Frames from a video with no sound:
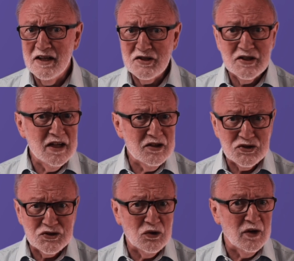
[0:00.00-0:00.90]
they see the
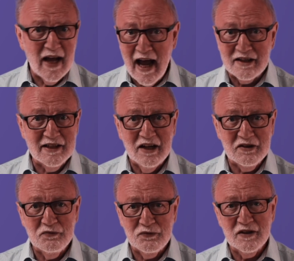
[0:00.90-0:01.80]
story acted
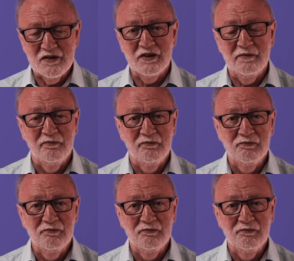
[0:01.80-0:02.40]
out in front of them.